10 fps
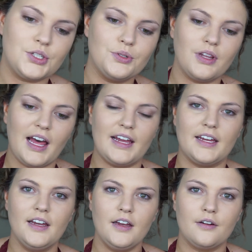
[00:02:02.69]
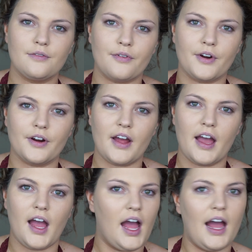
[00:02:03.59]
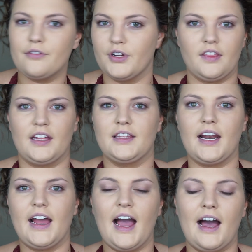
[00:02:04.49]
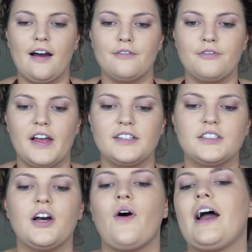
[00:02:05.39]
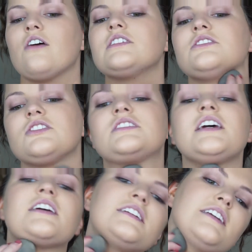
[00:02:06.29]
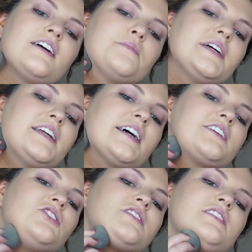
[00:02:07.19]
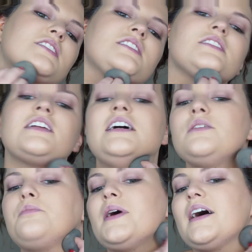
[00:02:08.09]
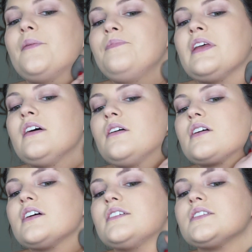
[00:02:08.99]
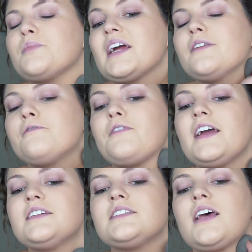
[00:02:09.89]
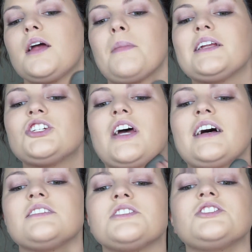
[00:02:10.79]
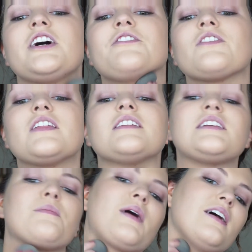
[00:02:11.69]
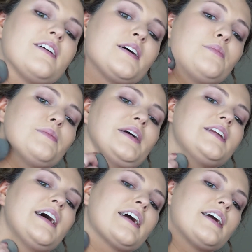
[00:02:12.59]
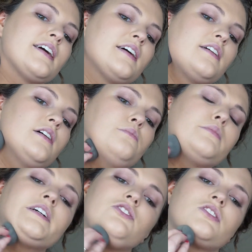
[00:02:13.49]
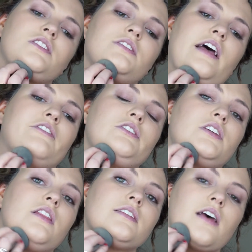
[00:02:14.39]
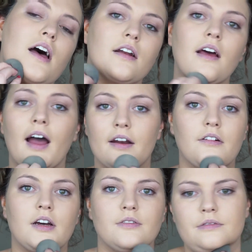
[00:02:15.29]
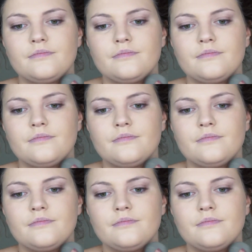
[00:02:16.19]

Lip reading: too light for everything that I have. And so I always just take it down my neck just a slight bit because my face and my chest are generally the same color, but my neck must just never see the sun. I don't know.